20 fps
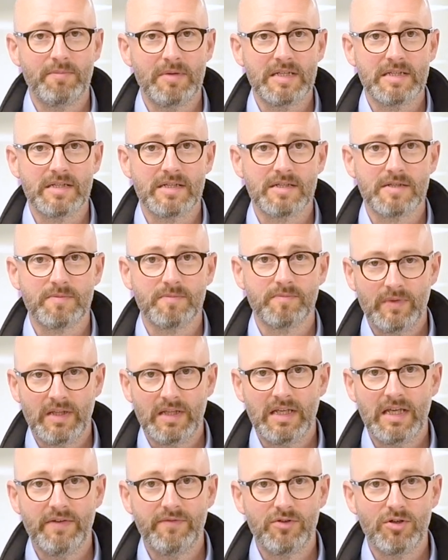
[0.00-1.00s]
metres,
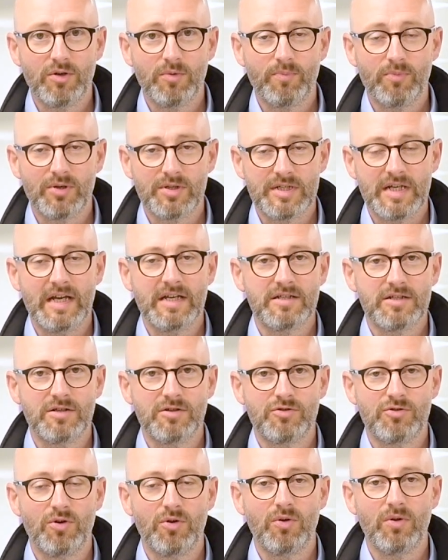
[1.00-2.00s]
giving you precise
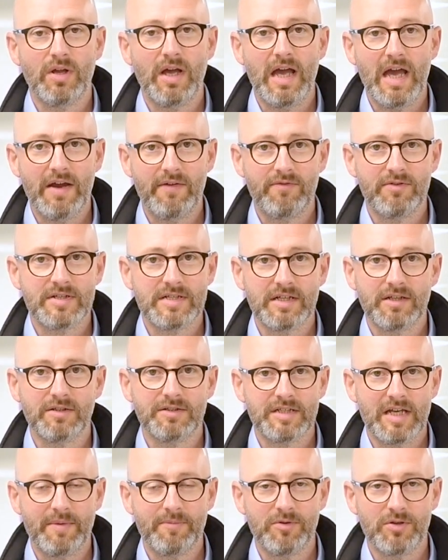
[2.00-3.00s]
control every single
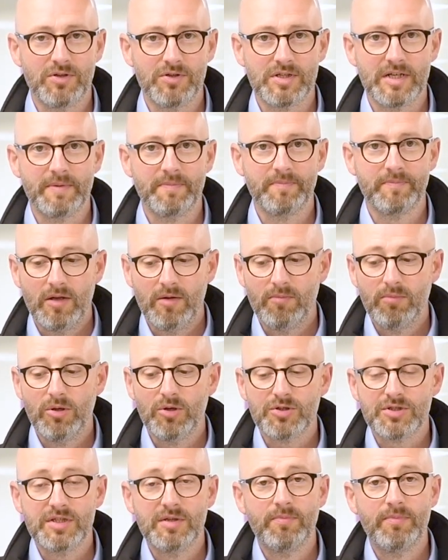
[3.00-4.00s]
time you use it.
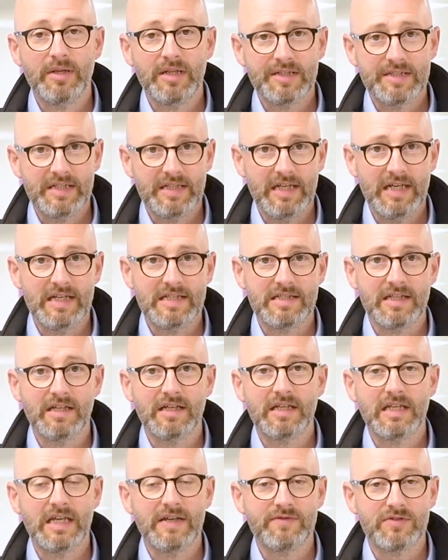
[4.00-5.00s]
Plus, the built-in heater
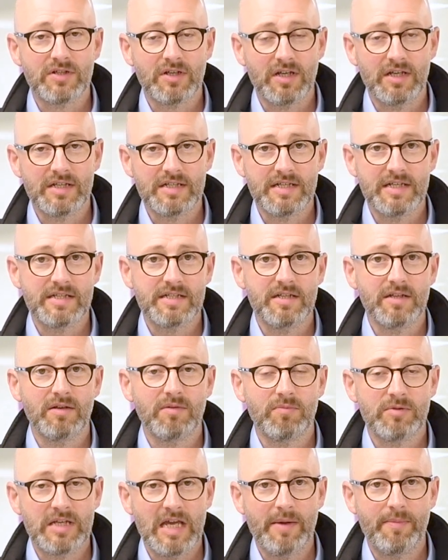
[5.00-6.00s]
gives a consistent
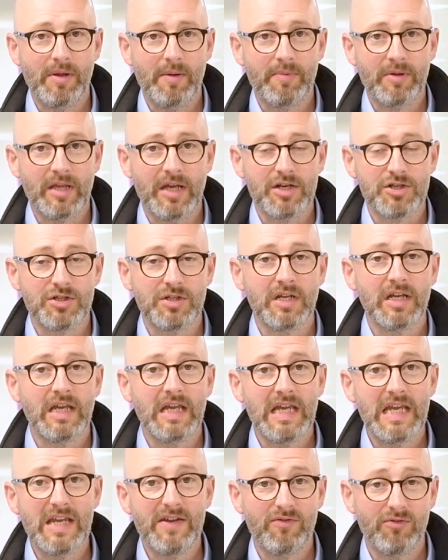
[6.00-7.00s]
tape application
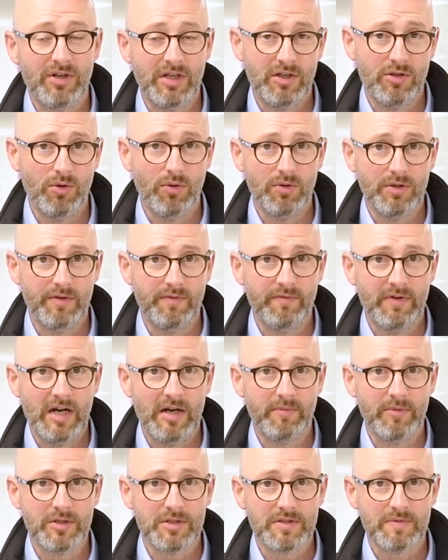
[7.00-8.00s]
even in colder
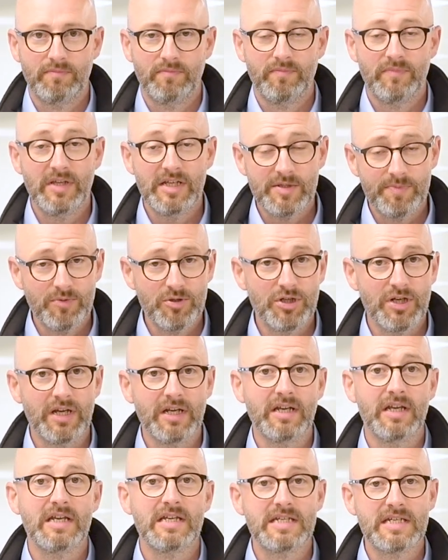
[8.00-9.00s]
environments. This
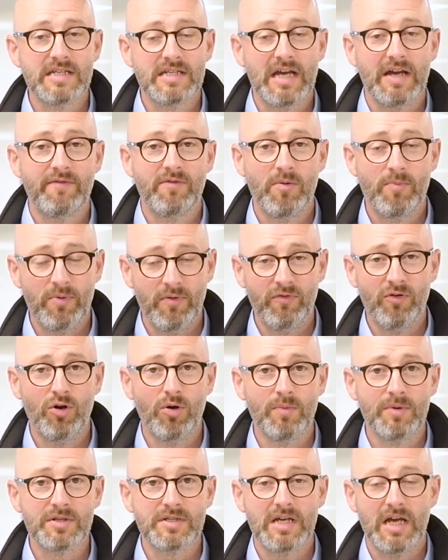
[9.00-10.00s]
machine is designed for
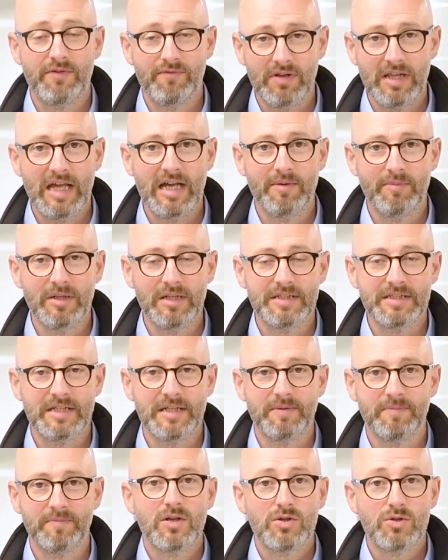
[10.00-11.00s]
performance and reliability,
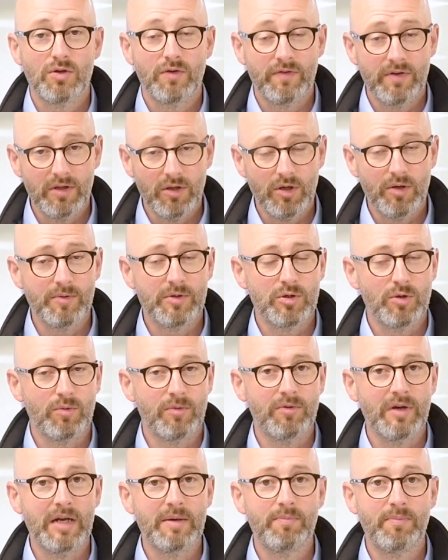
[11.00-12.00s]
so if you're looking to
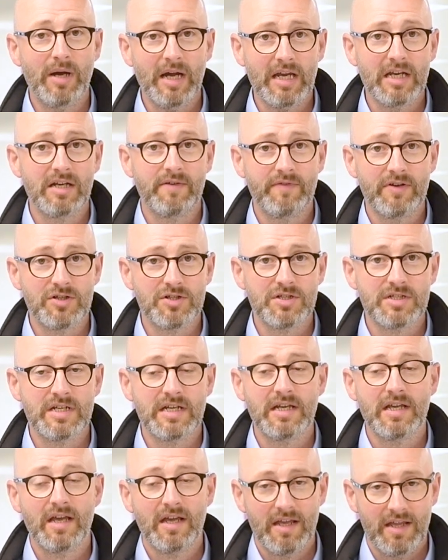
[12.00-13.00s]
upgrade packing
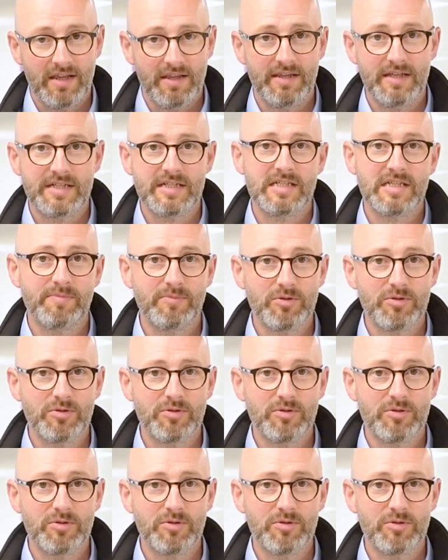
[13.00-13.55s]
efficiency, this is the